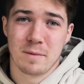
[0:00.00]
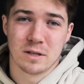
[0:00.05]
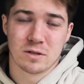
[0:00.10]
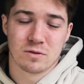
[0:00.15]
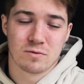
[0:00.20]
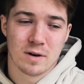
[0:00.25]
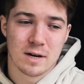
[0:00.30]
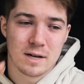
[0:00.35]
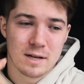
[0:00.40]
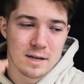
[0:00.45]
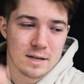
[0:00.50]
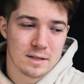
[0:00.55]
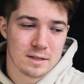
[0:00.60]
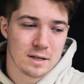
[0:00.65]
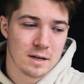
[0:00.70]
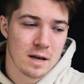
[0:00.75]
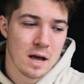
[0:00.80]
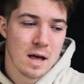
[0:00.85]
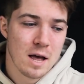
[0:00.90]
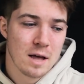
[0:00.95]
It's really
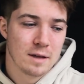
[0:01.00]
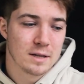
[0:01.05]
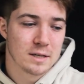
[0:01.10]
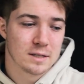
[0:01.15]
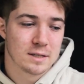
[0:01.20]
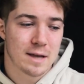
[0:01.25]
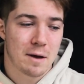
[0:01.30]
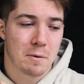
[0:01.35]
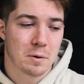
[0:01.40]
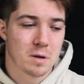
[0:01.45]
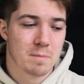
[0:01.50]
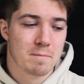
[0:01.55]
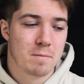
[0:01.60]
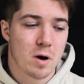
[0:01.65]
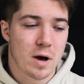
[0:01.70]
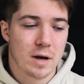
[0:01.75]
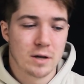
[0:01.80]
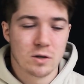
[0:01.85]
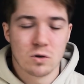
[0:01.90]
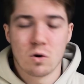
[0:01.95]
easy. This is how I
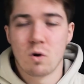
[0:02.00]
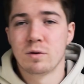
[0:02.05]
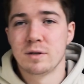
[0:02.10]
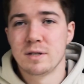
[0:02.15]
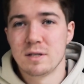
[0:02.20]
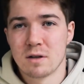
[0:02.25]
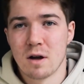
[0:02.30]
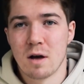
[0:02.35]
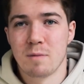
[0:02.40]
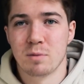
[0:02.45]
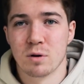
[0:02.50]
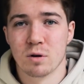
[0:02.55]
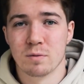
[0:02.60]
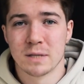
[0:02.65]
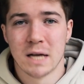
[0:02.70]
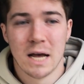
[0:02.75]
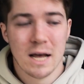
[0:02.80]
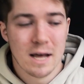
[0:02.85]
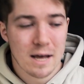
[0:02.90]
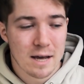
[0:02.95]
combined all these light
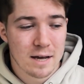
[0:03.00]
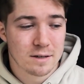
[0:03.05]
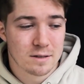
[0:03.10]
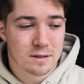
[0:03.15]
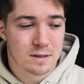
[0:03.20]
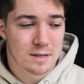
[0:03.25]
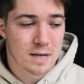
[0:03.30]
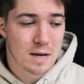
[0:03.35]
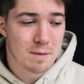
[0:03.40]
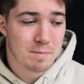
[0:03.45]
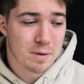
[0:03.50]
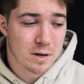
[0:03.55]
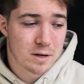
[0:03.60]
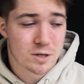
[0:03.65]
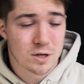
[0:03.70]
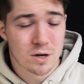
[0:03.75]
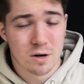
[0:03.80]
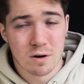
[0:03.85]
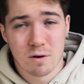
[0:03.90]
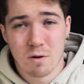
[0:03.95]
bulbs into the same
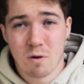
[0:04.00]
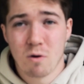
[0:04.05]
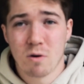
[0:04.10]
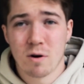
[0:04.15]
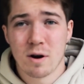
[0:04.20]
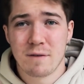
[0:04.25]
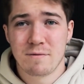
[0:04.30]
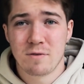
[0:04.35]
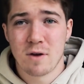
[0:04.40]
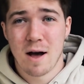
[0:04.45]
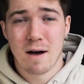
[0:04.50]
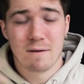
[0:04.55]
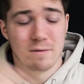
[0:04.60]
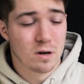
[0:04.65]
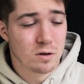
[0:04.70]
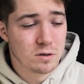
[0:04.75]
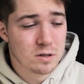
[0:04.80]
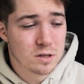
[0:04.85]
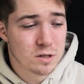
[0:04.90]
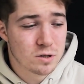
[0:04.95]
picture. Or if you have
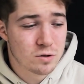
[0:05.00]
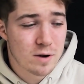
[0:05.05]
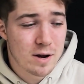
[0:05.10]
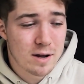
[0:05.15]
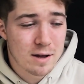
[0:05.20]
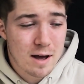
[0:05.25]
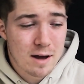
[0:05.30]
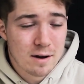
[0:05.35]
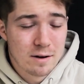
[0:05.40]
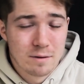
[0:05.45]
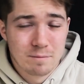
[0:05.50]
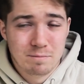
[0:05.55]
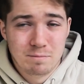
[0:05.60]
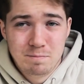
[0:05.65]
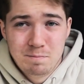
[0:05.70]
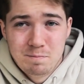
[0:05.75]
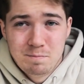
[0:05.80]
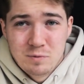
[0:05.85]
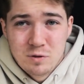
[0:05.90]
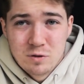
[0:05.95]
loads of string and
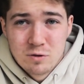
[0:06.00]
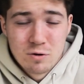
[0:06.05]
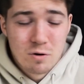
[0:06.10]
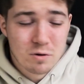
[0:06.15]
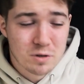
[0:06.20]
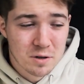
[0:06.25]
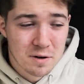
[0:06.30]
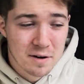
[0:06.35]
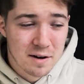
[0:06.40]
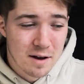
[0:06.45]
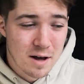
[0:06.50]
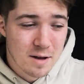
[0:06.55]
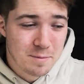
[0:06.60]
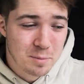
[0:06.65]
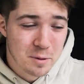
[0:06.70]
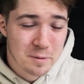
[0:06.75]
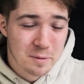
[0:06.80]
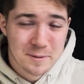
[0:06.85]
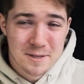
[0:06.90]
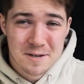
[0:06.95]
a truck ton of light
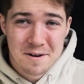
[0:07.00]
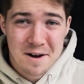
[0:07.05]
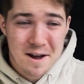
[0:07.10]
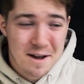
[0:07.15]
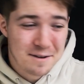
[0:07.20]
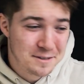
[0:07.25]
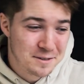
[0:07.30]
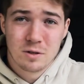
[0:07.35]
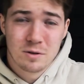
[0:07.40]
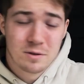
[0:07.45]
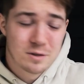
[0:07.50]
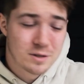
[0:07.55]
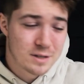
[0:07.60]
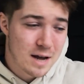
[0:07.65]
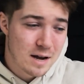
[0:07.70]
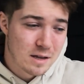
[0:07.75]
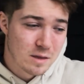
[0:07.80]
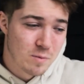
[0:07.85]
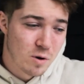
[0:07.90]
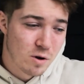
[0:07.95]
bulbs in your house, you can just
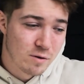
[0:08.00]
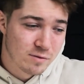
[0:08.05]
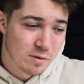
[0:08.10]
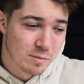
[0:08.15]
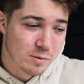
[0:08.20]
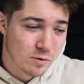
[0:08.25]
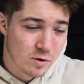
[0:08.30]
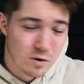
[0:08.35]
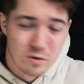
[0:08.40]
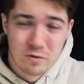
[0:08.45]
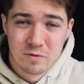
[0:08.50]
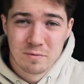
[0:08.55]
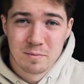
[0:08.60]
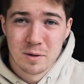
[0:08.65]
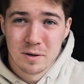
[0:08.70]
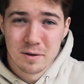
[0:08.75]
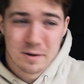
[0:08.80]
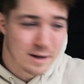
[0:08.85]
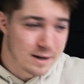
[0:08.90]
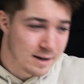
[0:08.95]
hang them all from the roof.
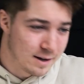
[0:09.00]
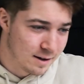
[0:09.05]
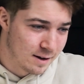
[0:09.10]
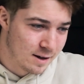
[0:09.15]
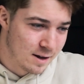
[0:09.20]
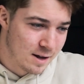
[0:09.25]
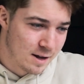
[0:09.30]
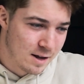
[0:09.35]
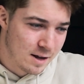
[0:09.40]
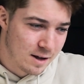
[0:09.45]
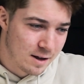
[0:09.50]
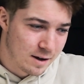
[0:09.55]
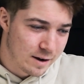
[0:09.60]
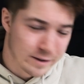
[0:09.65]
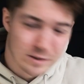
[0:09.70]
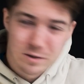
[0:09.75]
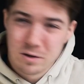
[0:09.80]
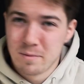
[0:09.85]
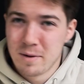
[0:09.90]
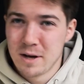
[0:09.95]
But uh,
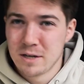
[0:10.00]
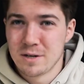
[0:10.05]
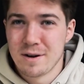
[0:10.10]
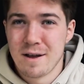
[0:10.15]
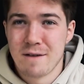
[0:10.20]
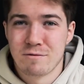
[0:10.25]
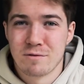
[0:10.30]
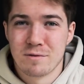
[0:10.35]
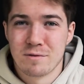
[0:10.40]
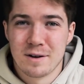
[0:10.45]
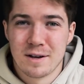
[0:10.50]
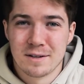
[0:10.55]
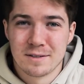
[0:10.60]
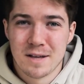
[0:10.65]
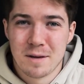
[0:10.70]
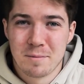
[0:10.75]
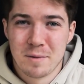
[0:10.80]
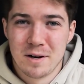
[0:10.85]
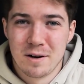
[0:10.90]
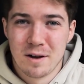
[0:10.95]
I don't imagine everyone has
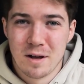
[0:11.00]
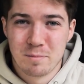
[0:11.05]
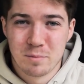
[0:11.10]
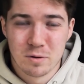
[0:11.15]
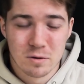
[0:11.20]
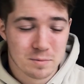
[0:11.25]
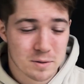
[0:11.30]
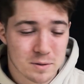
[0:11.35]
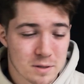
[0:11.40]
that many light bulbs.